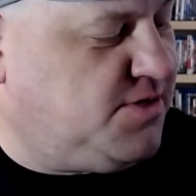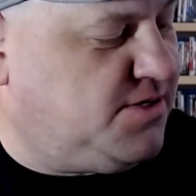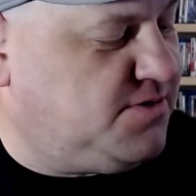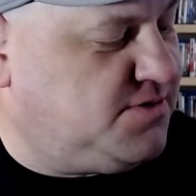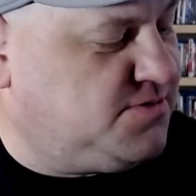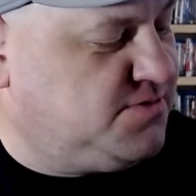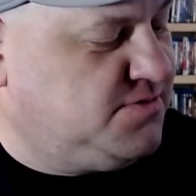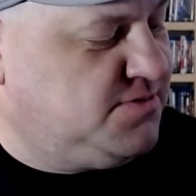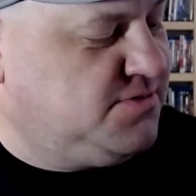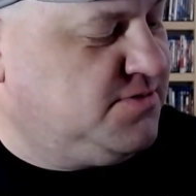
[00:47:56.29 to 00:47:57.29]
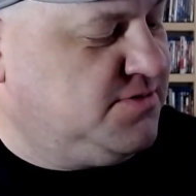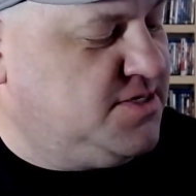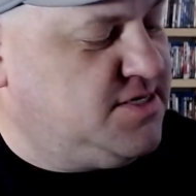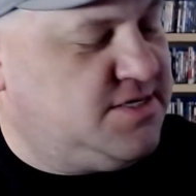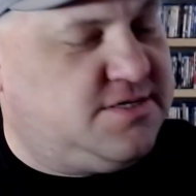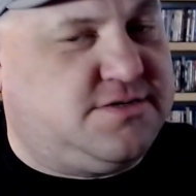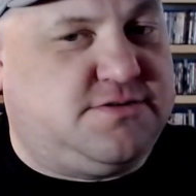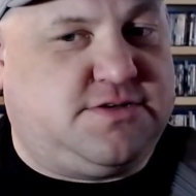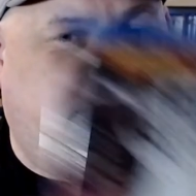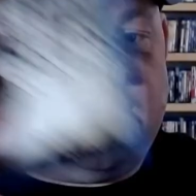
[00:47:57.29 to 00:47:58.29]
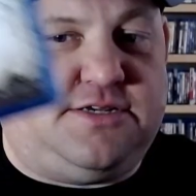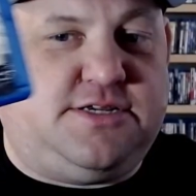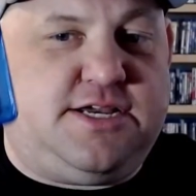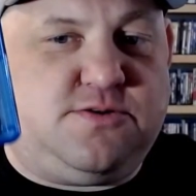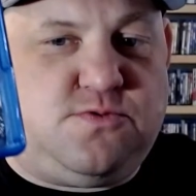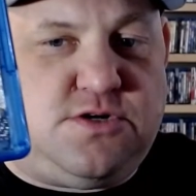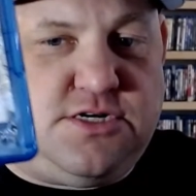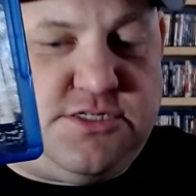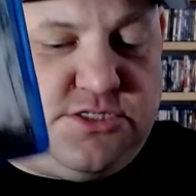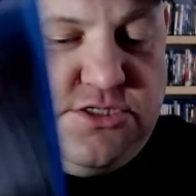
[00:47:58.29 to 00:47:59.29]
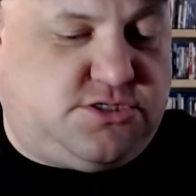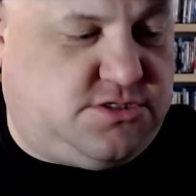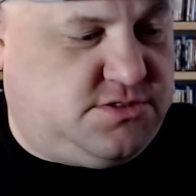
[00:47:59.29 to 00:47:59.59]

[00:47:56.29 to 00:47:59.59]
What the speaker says: I don't know. We got Night Watch.